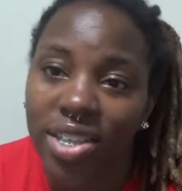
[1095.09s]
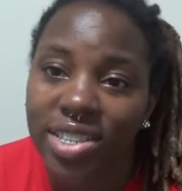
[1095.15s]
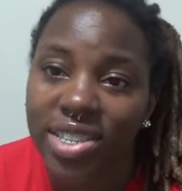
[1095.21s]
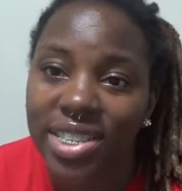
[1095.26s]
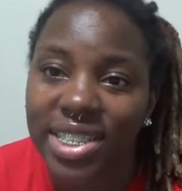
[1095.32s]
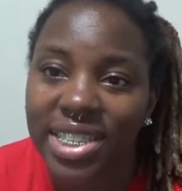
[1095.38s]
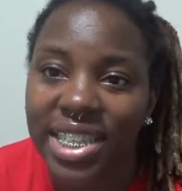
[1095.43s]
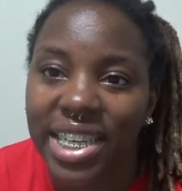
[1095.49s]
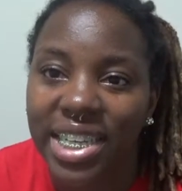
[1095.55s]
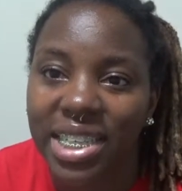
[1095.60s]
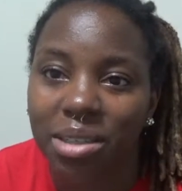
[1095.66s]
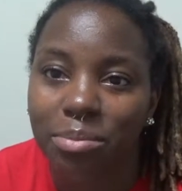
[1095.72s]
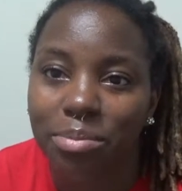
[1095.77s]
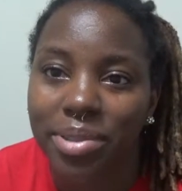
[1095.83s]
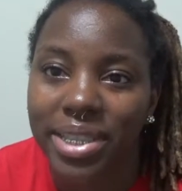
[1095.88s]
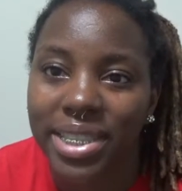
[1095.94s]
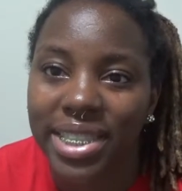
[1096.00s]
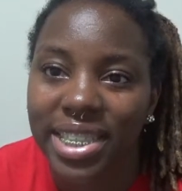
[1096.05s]
Seeing the
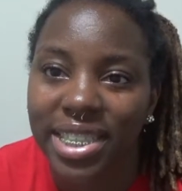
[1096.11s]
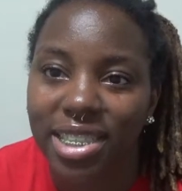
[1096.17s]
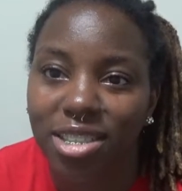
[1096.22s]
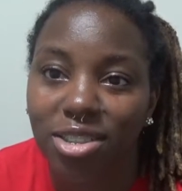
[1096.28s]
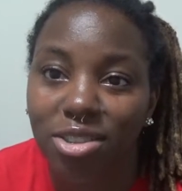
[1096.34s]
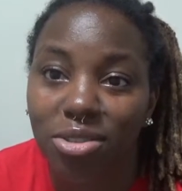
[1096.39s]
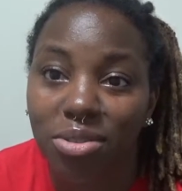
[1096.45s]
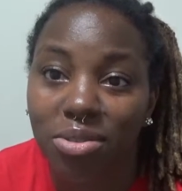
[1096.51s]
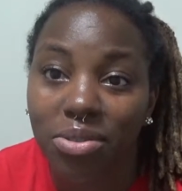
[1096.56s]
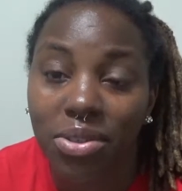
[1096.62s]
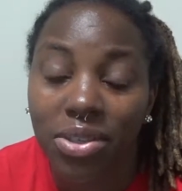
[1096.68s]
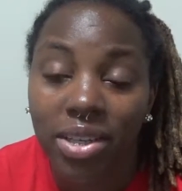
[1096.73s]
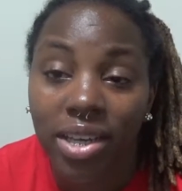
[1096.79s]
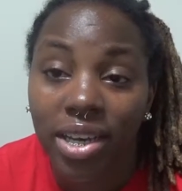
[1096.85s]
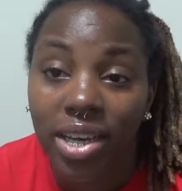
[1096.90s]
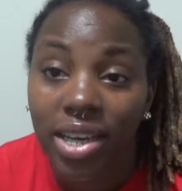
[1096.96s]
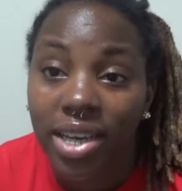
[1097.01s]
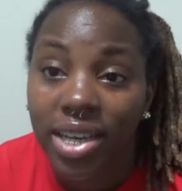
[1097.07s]
potential.
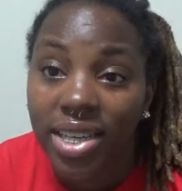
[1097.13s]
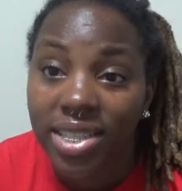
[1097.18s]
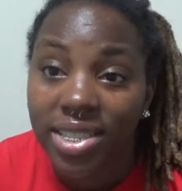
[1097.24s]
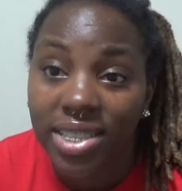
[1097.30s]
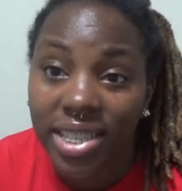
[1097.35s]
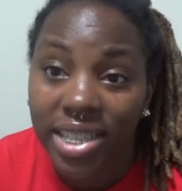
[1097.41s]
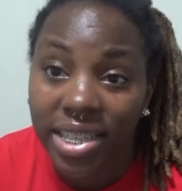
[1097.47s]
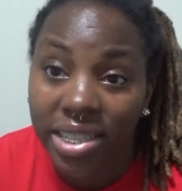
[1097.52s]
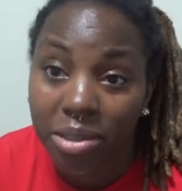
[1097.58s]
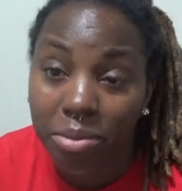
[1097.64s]
Seeing